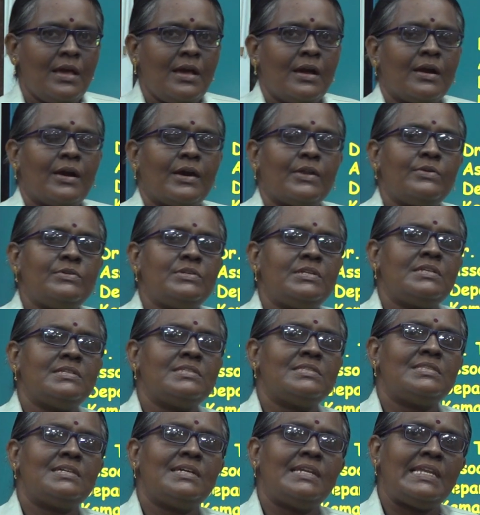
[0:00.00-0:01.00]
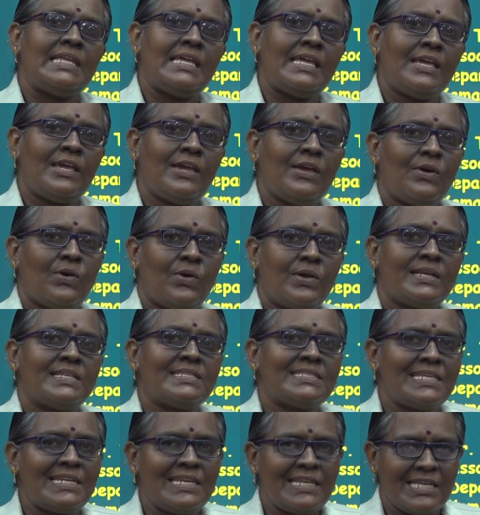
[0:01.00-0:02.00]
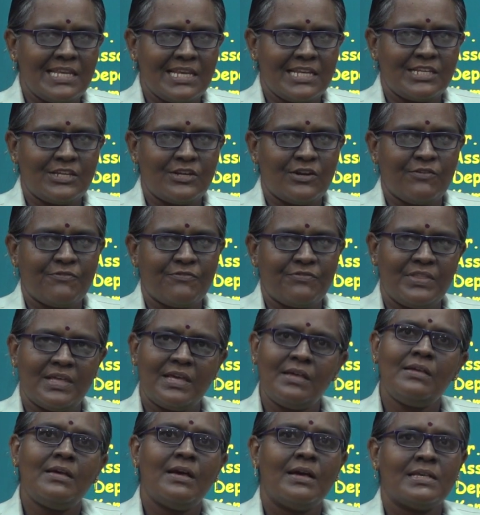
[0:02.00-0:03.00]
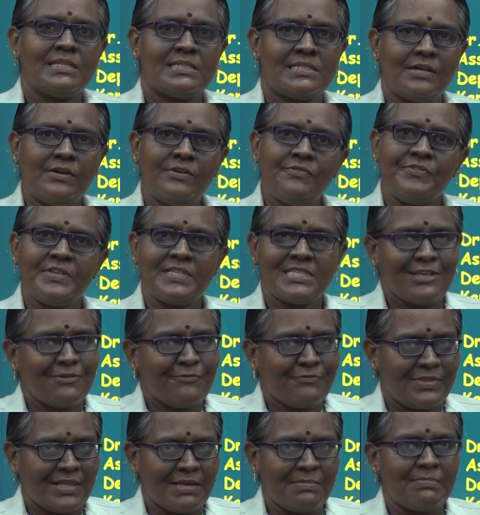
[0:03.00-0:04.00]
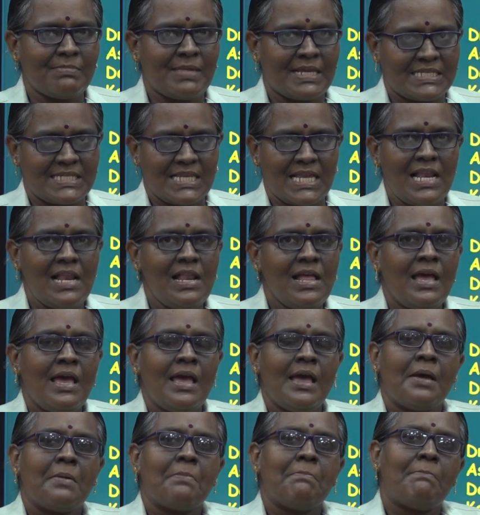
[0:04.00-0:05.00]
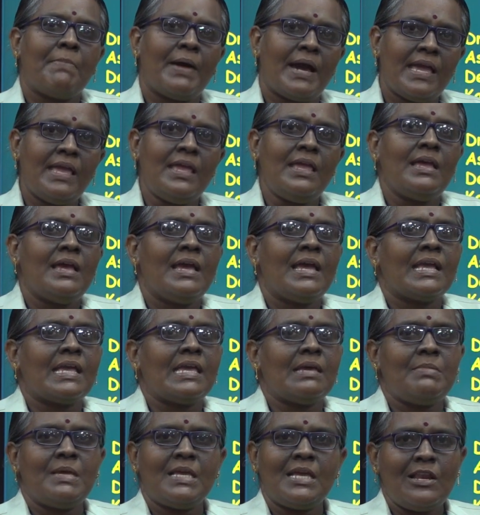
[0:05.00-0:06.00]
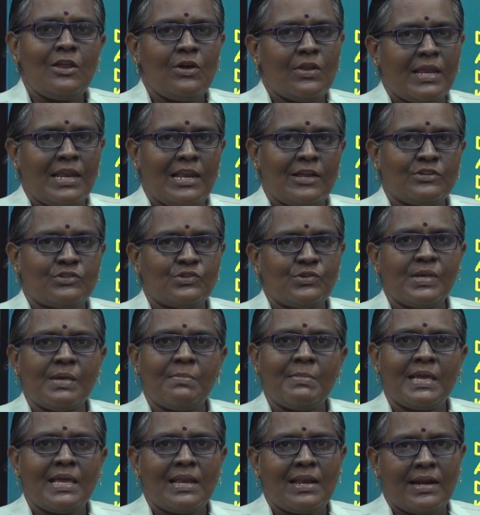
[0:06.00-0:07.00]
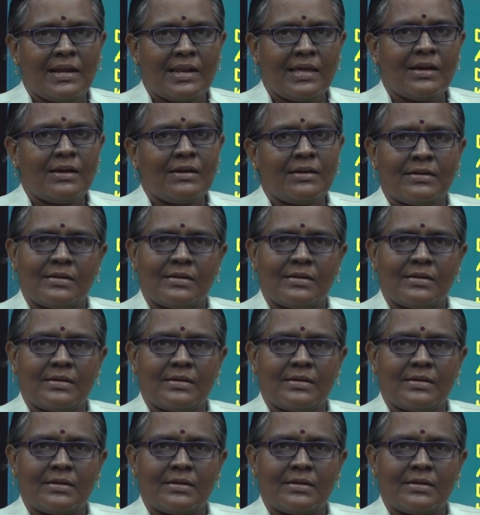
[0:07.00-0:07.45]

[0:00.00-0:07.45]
Corrosion is the decay or disintegration of the surface of the metal by chemical or electrochemical attack.